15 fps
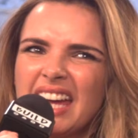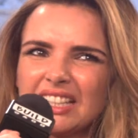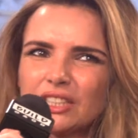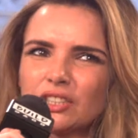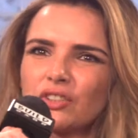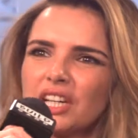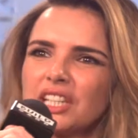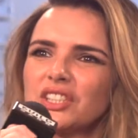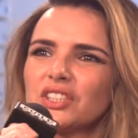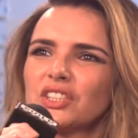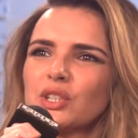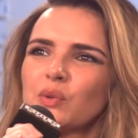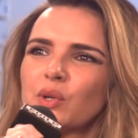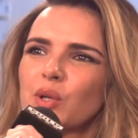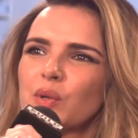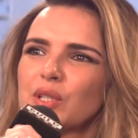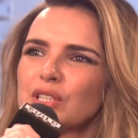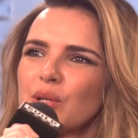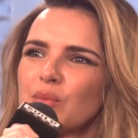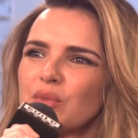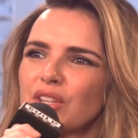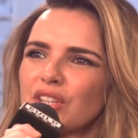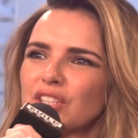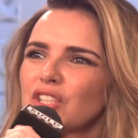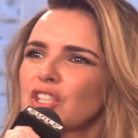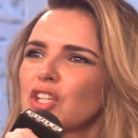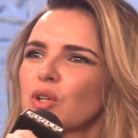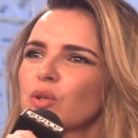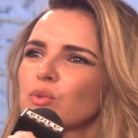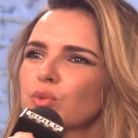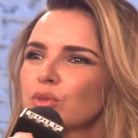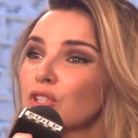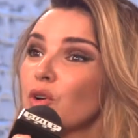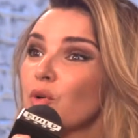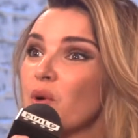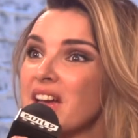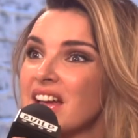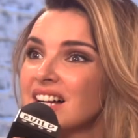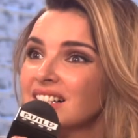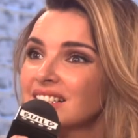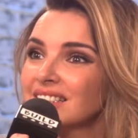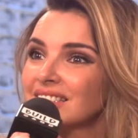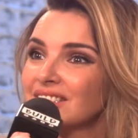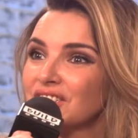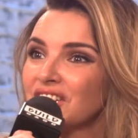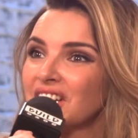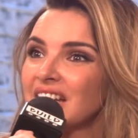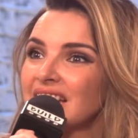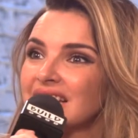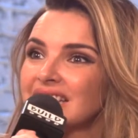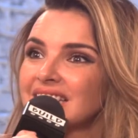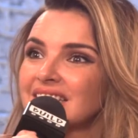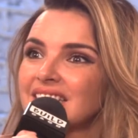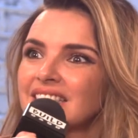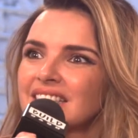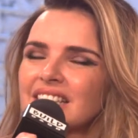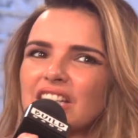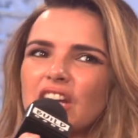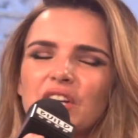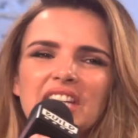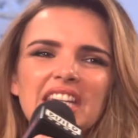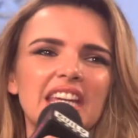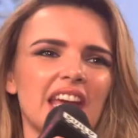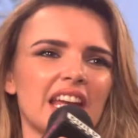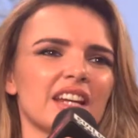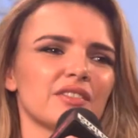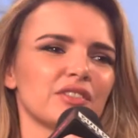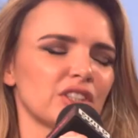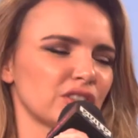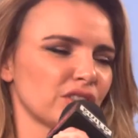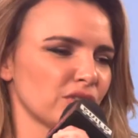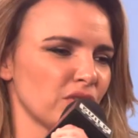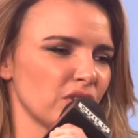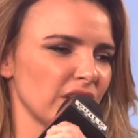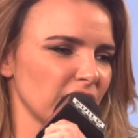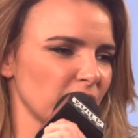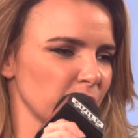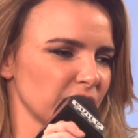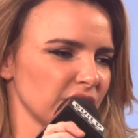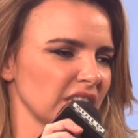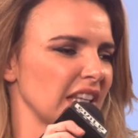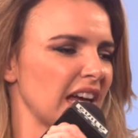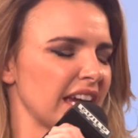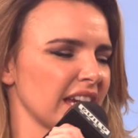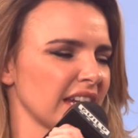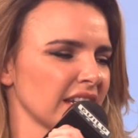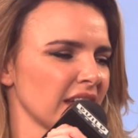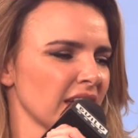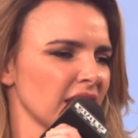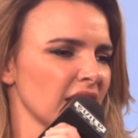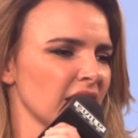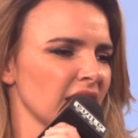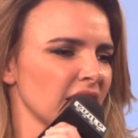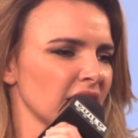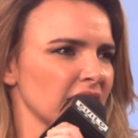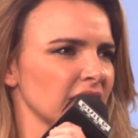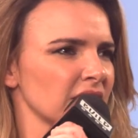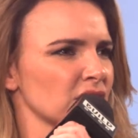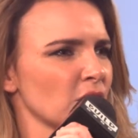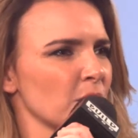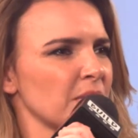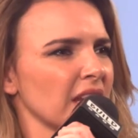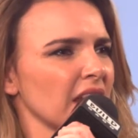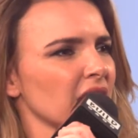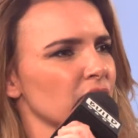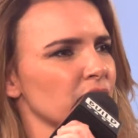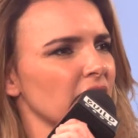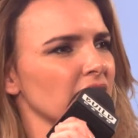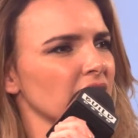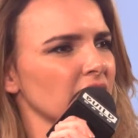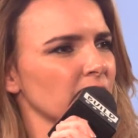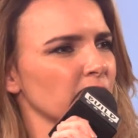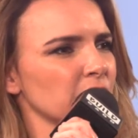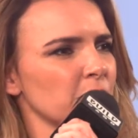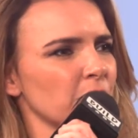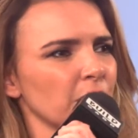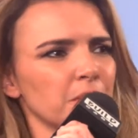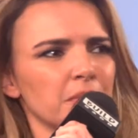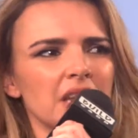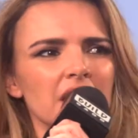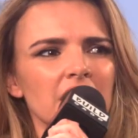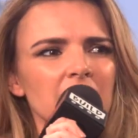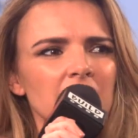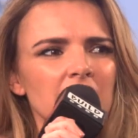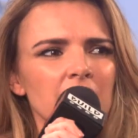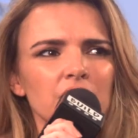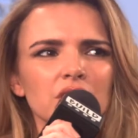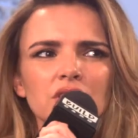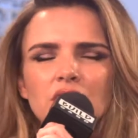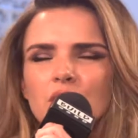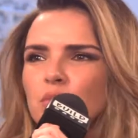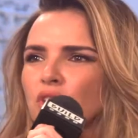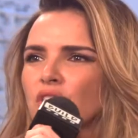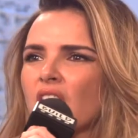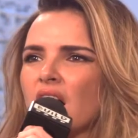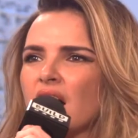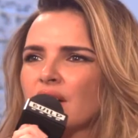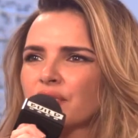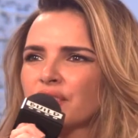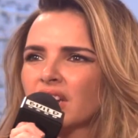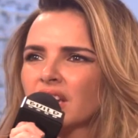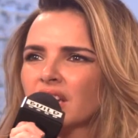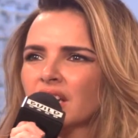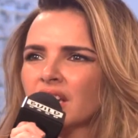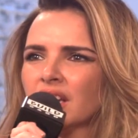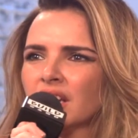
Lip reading: It's great just to work with somebody that you know so well that you can, you know, he kind of, there's funny, there was a line that somebody had written and it was about me giving someone coffee.